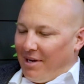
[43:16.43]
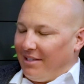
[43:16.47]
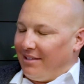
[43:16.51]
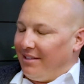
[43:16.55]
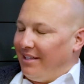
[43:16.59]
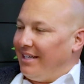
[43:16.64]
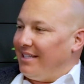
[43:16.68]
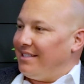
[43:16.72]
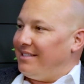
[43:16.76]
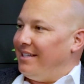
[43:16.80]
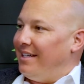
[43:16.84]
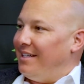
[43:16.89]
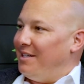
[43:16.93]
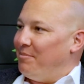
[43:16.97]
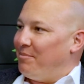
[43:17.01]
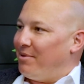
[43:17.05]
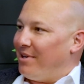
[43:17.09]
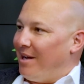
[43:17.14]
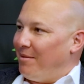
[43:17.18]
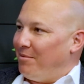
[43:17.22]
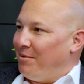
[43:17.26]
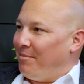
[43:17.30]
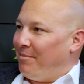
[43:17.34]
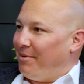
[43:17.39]
on LinkedIn and
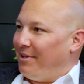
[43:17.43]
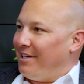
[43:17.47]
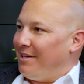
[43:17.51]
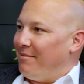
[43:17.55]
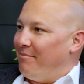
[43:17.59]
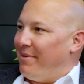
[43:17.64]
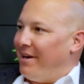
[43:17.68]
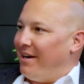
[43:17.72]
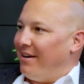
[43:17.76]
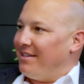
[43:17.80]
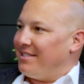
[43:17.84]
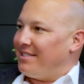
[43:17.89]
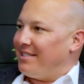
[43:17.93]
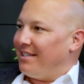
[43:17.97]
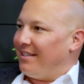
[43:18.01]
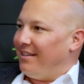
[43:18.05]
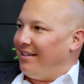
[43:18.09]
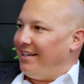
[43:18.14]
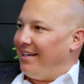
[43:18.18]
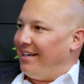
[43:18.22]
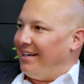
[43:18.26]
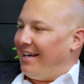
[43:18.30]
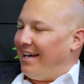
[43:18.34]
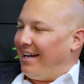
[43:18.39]
probably
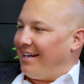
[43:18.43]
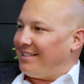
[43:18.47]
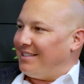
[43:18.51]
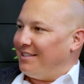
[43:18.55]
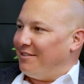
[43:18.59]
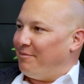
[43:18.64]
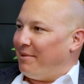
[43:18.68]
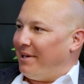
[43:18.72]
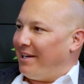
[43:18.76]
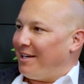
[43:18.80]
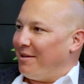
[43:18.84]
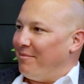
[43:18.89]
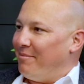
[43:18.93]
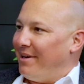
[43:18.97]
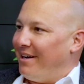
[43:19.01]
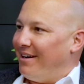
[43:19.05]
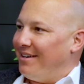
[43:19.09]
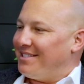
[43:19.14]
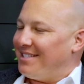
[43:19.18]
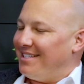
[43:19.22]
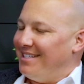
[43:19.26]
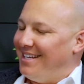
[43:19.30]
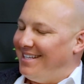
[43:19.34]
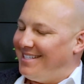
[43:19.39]
embarrassingly inactive by
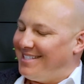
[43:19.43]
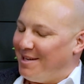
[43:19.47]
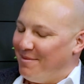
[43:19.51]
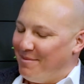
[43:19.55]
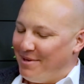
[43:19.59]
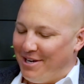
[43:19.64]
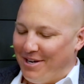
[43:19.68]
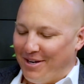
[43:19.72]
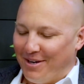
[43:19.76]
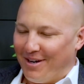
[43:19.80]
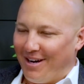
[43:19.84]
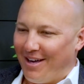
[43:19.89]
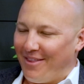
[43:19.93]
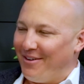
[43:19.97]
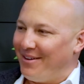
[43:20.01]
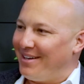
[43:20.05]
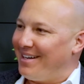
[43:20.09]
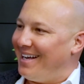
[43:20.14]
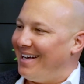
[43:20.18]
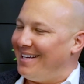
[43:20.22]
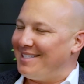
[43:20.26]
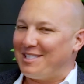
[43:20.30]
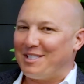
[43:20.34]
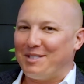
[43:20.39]
comparison to some of your other
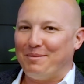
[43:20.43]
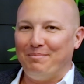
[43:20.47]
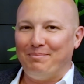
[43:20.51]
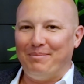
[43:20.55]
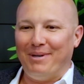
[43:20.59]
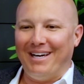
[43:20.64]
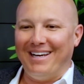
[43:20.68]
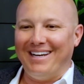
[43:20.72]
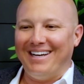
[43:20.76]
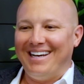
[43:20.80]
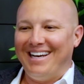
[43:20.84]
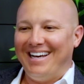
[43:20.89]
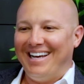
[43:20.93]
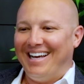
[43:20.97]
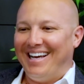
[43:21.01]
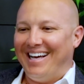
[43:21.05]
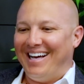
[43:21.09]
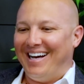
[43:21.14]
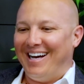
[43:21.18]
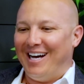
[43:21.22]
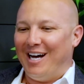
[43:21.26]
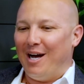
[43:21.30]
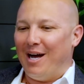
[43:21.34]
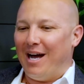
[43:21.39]
guests, but
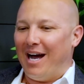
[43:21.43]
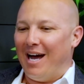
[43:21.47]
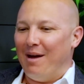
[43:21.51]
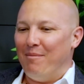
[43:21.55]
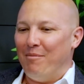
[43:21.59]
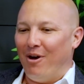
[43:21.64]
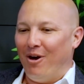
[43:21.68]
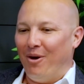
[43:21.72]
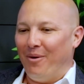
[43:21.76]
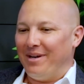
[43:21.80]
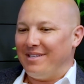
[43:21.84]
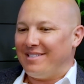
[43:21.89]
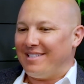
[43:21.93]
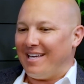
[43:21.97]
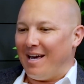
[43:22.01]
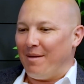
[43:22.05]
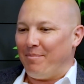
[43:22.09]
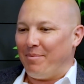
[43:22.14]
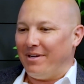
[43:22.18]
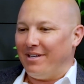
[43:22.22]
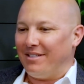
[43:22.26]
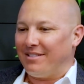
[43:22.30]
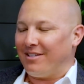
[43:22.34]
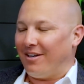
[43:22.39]
I'm always
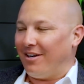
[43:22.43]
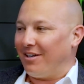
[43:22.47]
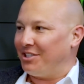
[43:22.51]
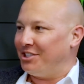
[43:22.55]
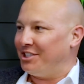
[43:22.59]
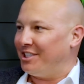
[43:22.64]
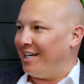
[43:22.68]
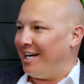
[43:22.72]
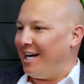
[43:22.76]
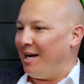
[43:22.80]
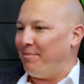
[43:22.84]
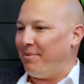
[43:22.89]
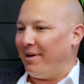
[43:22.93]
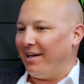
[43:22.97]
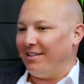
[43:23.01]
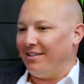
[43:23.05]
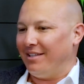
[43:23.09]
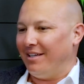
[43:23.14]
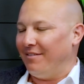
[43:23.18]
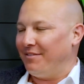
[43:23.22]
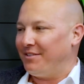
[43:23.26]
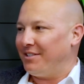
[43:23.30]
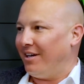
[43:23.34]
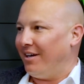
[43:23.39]
happy to talk shop. I
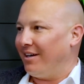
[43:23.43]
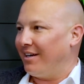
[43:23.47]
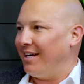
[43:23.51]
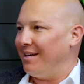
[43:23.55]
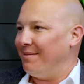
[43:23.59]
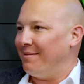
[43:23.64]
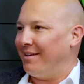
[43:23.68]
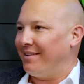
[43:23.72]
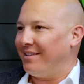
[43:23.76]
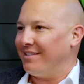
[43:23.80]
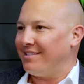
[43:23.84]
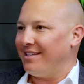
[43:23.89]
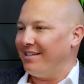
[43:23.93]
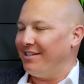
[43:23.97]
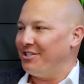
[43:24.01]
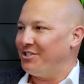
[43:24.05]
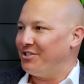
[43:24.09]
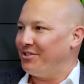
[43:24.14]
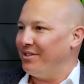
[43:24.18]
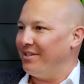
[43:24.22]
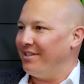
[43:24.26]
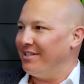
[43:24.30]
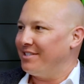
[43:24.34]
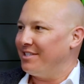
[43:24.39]
love talking about this
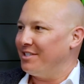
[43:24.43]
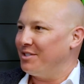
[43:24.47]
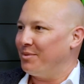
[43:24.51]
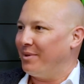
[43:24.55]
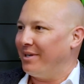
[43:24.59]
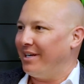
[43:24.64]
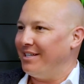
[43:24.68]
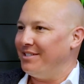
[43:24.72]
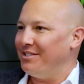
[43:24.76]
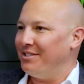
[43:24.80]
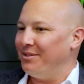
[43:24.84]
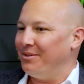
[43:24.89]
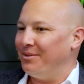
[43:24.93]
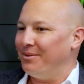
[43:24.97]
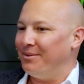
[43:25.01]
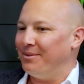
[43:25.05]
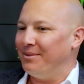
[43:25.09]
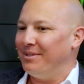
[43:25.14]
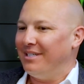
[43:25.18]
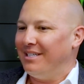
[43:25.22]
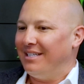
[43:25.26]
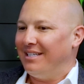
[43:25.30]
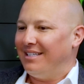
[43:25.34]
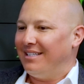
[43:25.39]
industry. This is what I
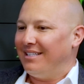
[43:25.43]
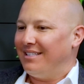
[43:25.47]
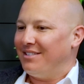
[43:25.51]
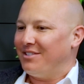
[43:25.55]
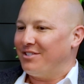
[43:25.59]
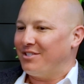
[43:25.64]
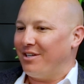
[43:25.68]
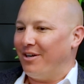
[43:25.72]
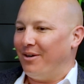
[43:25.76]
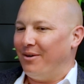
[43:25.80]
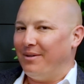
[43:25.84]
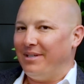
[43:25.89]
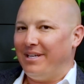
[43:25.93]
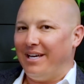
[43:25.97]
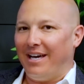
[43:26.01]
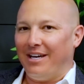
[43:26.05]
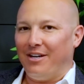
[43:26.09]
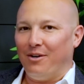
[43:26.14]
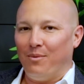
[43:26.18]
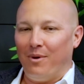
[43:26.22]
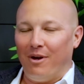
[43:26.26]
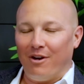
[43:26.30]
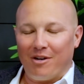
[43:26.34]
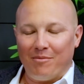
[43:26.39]
do. So yeah,
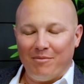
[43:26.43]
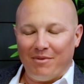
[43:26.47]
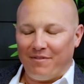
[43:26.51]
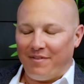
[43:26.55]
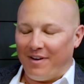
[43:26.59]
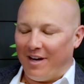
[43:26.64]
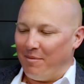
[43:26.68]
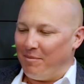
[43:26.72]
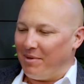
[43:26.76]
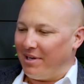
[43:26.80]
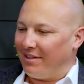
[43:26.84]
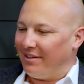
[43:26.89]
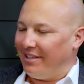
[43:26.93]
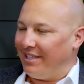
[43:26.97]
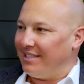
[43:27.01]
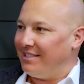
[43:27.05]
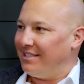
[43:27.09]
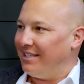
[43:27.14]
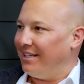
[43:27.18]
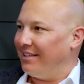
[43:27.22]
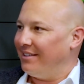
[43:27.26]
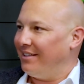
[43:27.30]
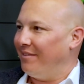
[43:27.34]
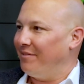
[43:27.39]
you're welcome to find me on
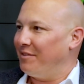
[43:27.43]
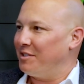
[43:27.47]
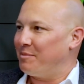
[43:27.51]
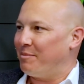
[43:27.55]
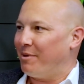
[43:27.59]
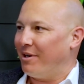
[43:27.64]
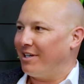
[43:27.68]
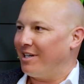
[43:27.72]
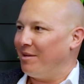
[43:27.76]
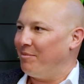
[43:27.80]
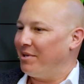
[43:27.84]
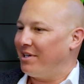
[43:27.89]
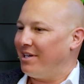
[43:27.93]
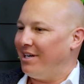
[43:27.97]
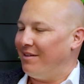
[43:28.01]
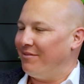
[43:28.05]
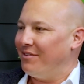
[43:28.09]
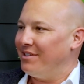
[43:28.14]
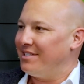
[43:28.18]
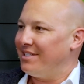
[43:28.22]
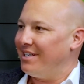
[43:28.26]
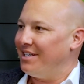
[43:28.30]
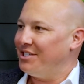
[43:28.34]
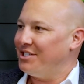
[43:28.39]
LinkedIn. I'd love to spark up a
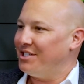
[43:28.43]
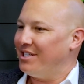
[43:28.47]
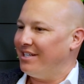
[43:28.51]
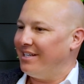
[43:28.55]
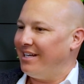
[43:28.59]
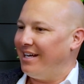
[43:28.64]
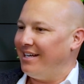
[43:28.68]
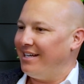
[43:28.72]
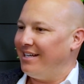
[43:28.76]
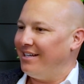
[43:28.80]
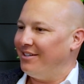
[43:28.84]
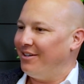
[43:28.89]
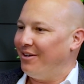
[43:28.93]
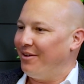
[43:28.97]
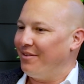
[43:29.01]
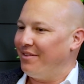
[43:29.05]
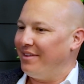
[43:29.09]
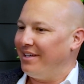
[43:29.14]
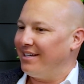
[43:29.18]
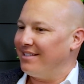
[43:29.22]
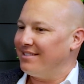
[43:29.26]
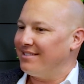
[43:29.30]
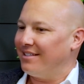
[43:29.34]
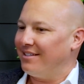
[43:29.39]
conversation on any and all
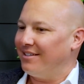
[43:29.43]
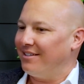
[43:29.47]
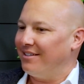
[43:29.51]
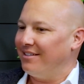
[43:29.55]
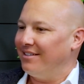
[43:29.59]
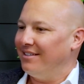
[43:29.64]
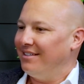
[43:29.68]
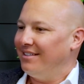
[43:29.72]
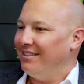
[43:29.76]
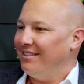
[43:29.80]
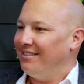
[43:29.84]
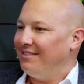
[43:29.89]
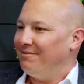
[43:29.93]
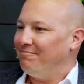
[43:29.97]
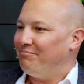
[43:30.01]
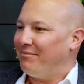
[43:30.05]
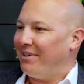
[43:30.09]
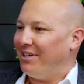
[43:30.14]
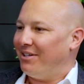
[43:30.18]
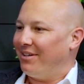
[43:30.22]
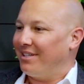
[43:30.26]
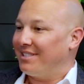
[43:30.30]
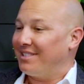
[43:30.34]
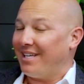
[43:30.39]
things that are
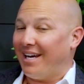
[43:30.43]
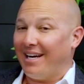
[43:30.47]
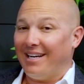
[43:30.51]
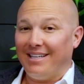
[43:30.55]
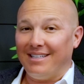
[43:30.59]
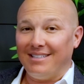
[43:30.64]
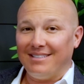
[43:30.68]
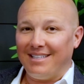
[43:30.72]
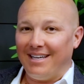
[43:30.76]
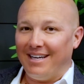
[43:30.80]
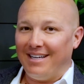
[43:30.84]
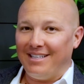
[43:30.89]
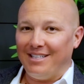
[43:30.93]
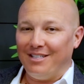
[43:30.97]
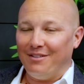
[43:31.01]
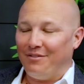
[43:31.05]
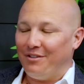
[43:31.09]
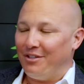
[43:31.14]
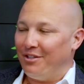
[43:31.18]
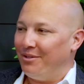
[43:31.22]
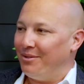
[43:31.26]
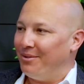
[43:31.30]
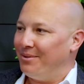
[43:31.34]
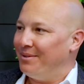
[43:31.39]
exciting to any of
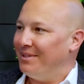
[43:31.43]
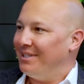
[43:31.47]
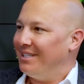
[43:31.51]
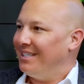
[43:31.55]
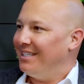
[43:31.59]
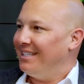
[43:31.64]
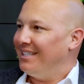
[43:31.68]
you.